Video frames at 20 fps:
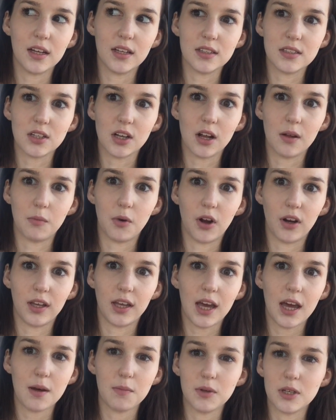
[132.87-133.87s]
until I'm on
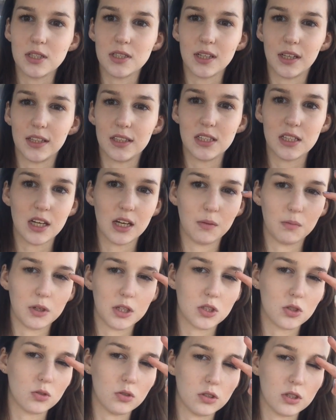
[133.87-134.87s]
campus like to get
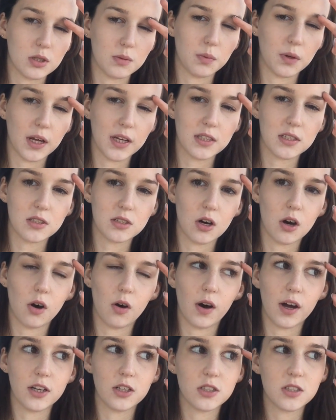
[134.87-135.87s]
my school supplies. So
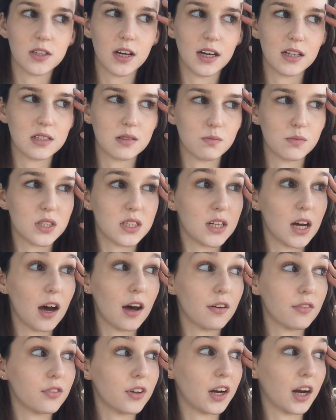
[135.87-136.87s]
I just got some
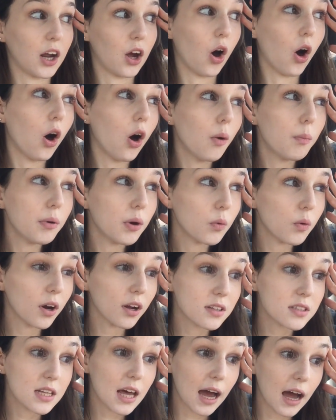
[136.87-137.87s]
stuff, and I hope it
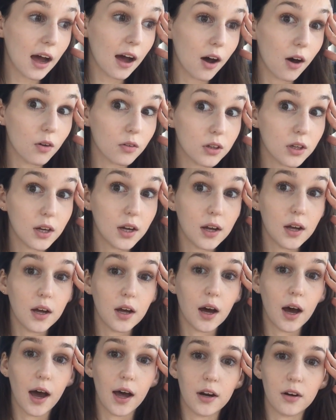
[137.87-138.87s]
works out.
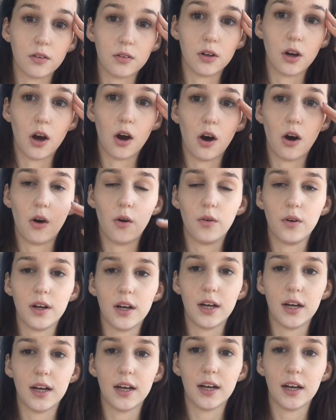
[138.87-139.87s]
I don't know.
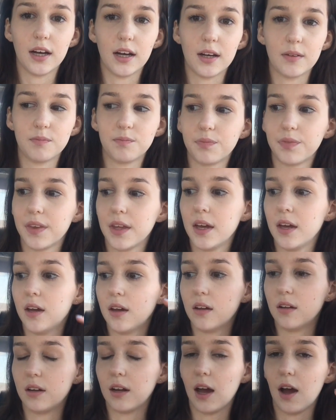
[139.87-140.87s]

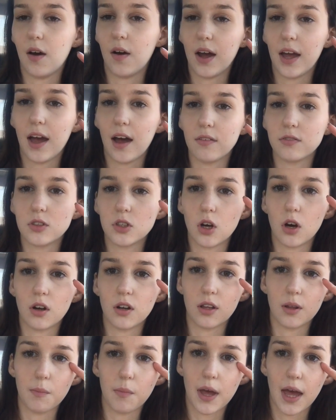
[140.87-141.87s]
Now I have to go
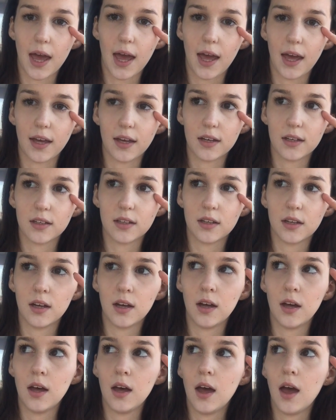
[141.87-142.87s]
to the bank,
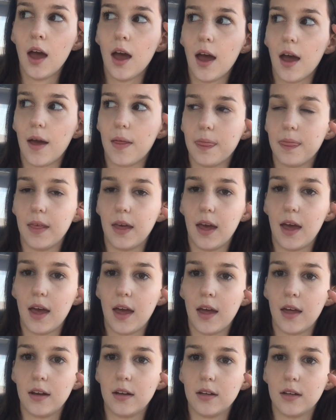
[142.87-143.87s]
and
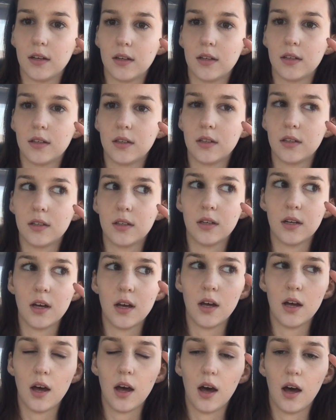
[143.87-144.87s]
then
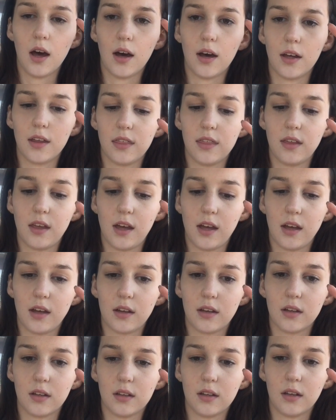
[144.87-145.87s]
I think
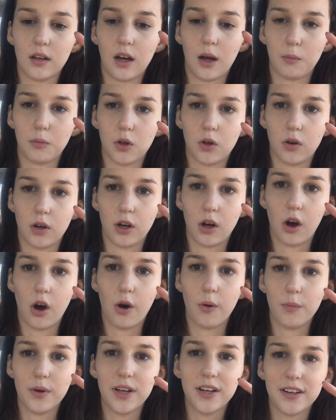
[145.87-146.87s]
I'm going
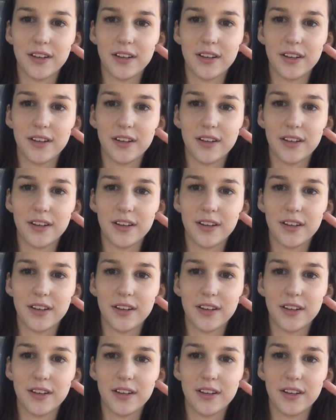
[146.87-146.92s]
home.